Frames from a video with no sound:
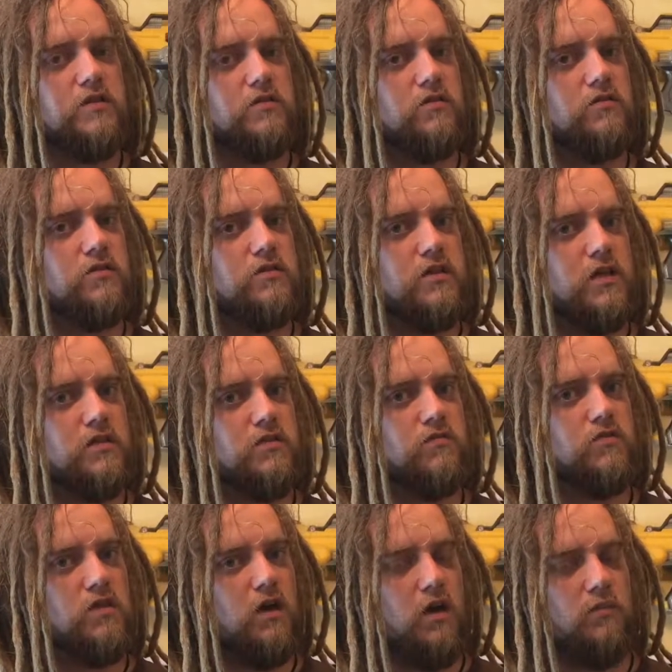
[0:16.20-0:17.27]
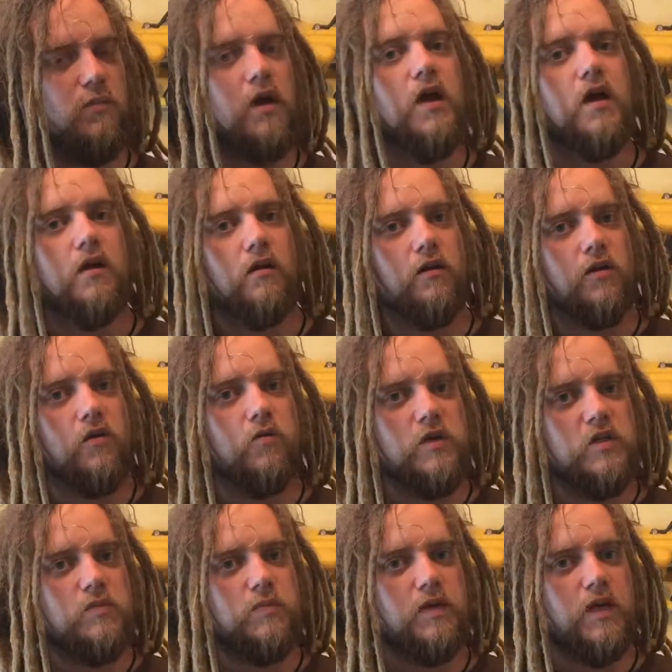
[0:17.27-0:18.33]
stood the test of time, like
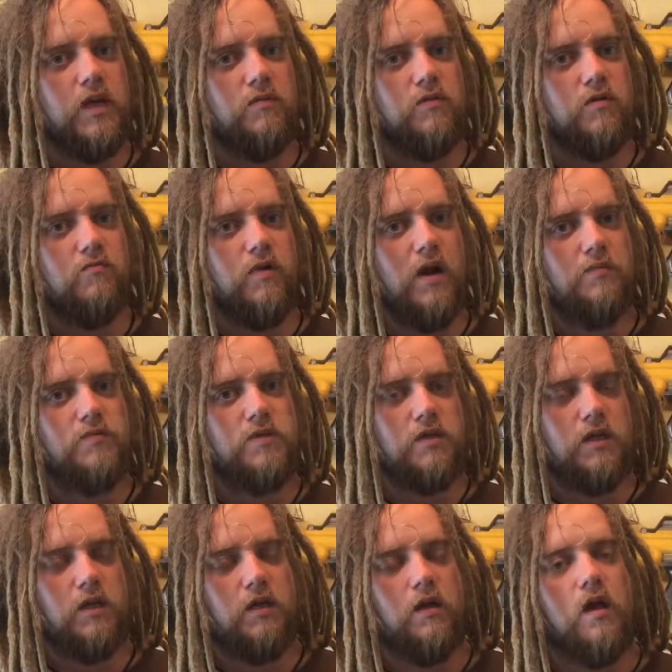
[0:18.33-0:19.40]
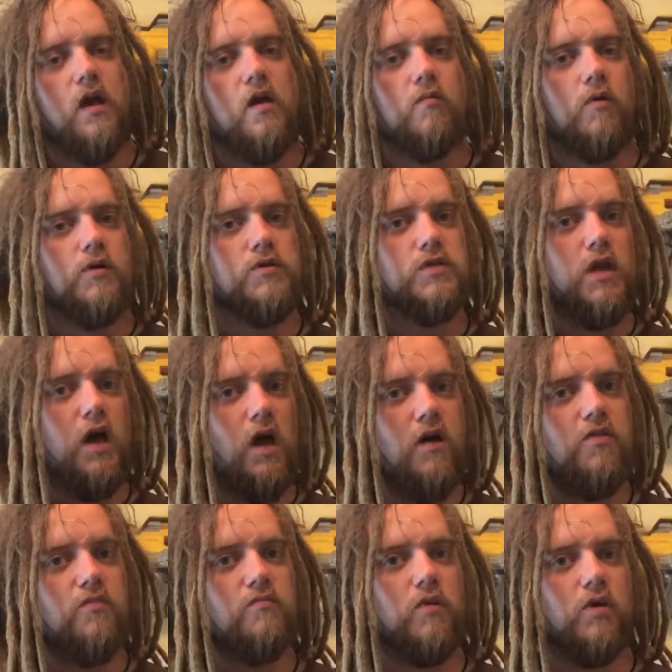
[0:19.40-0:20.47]
Queen's Bohemian Rhapsody, whilst
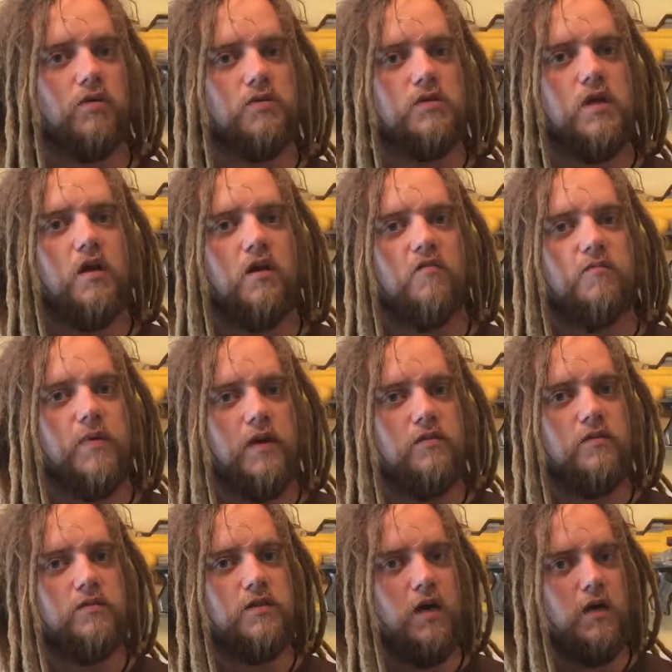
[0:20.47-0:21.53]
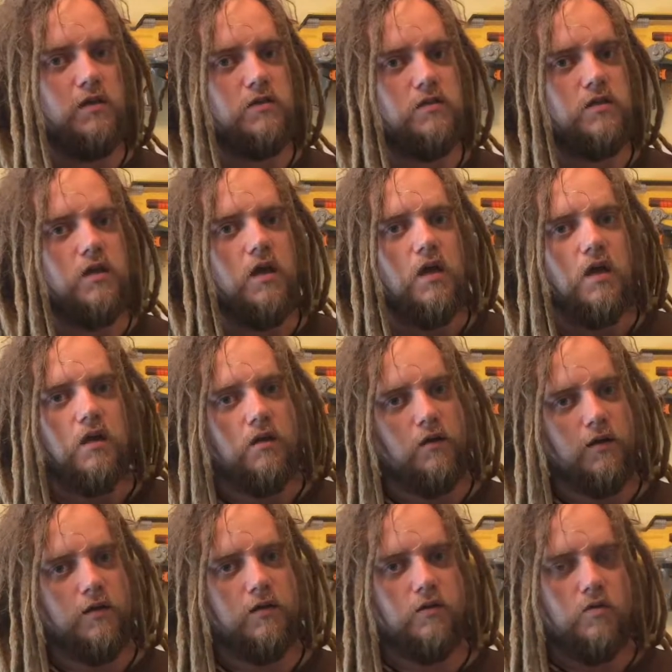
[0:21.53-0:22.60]
other mods have bitten the dust,
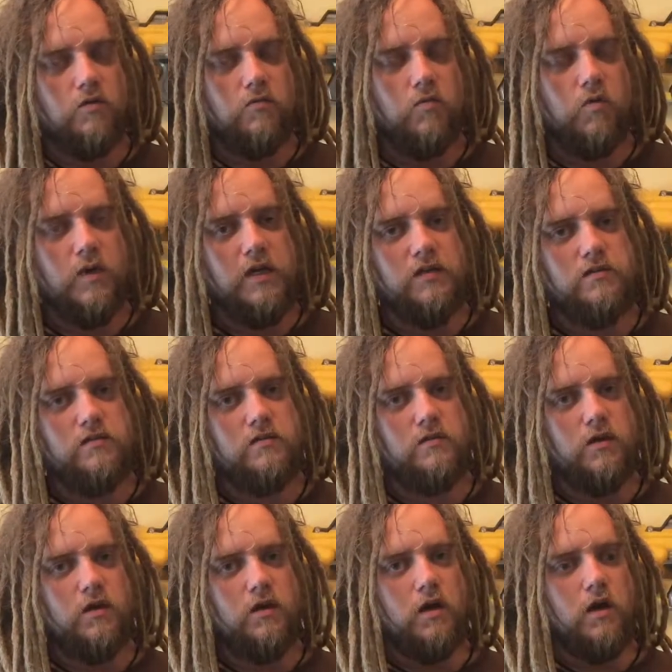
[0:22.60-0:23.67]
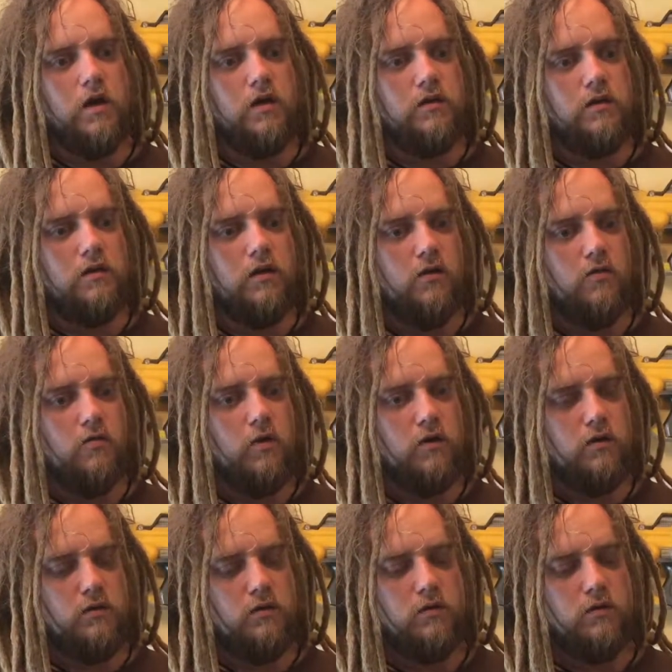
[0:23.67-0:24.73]
like Queen's another
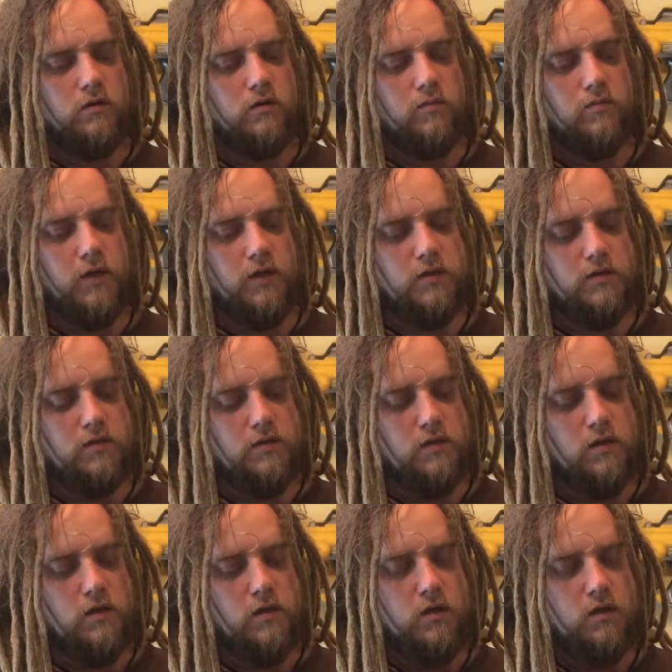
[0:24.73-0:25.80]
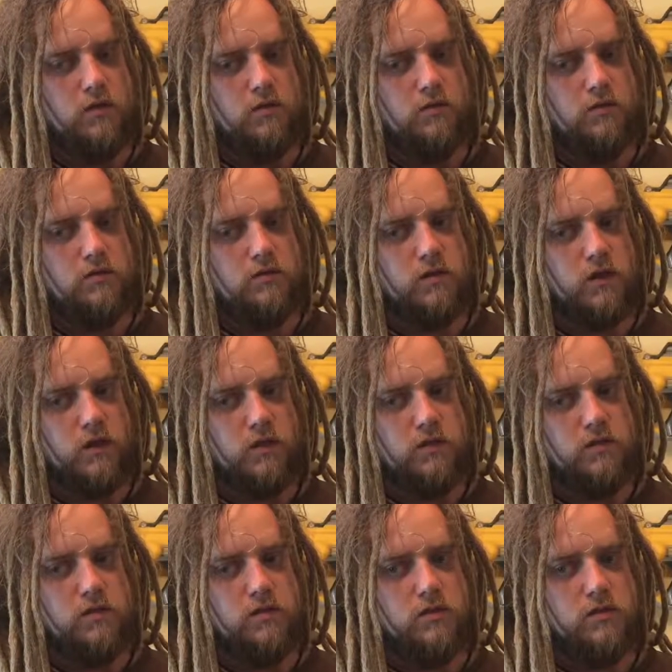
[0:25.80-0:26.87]
one bites the
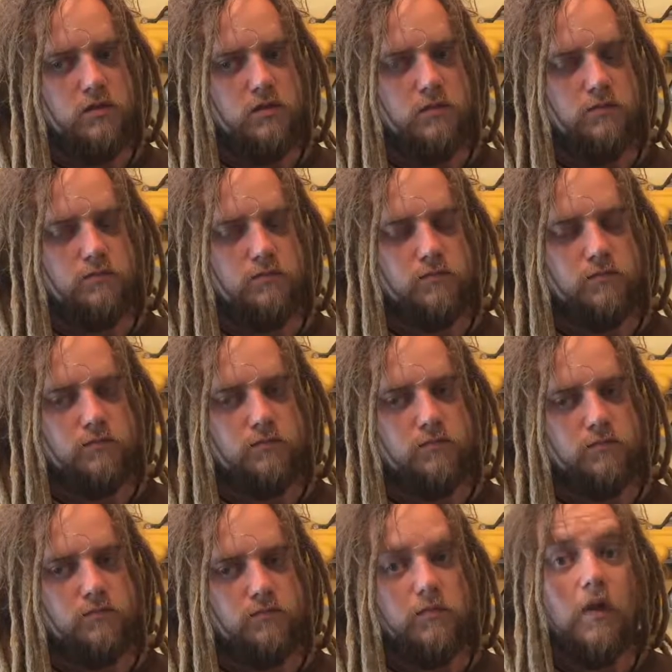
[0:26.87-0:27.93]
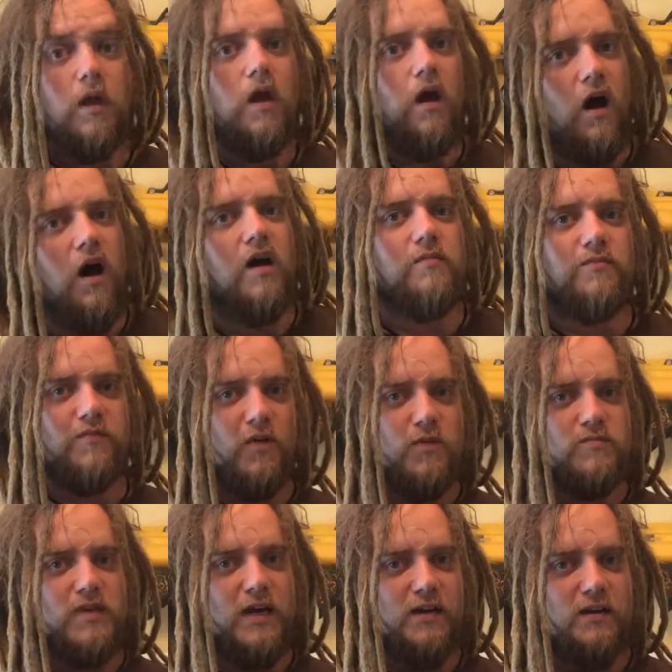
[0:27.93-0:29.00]
dust? I'm
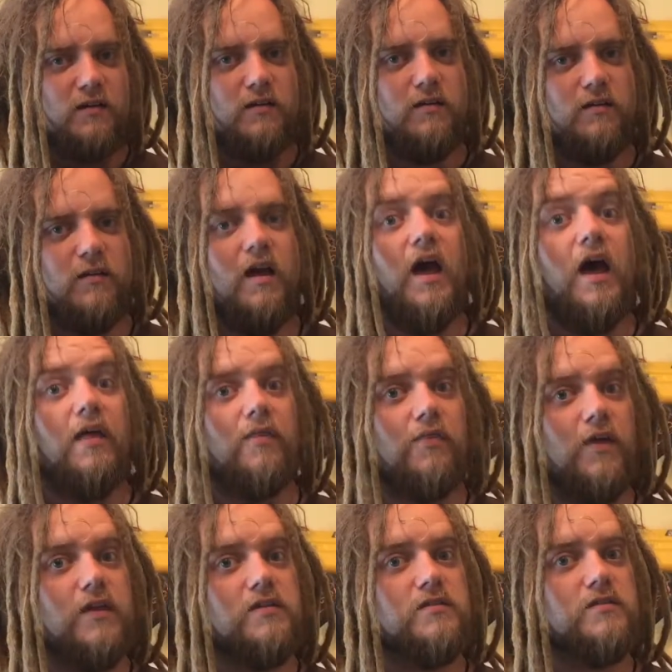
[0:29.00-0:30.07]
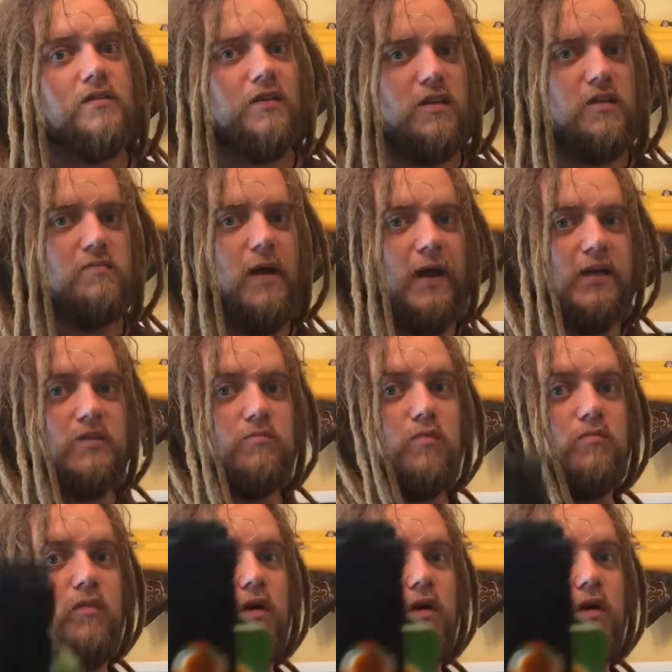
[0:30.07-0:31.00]
Foam Dagger, and this is Maximum